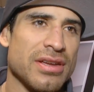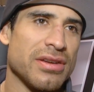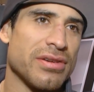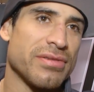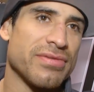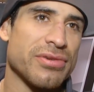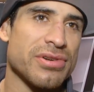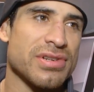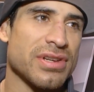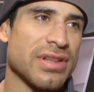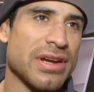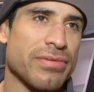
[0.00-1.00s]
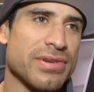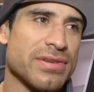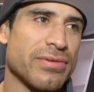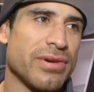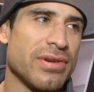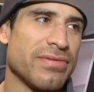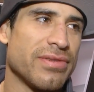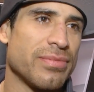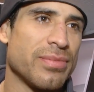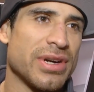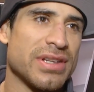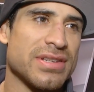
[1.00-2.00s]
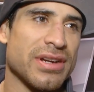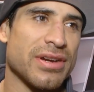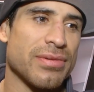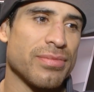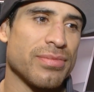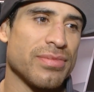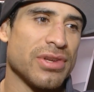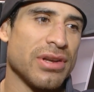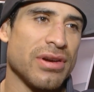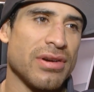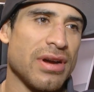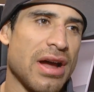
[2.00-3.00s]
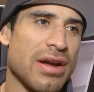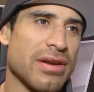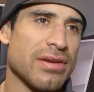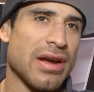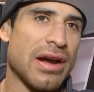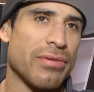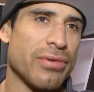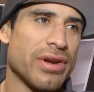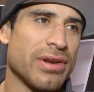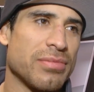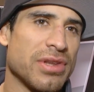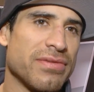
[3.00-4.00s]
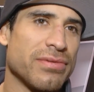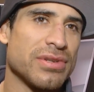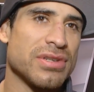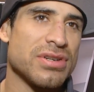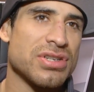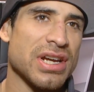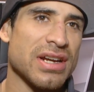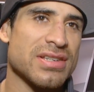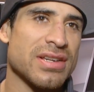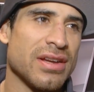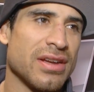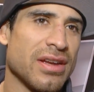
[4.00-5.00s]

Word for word: you know, unfortunately, that wasn't one of them. But um, you know, I I won. I'm leaving with two checks.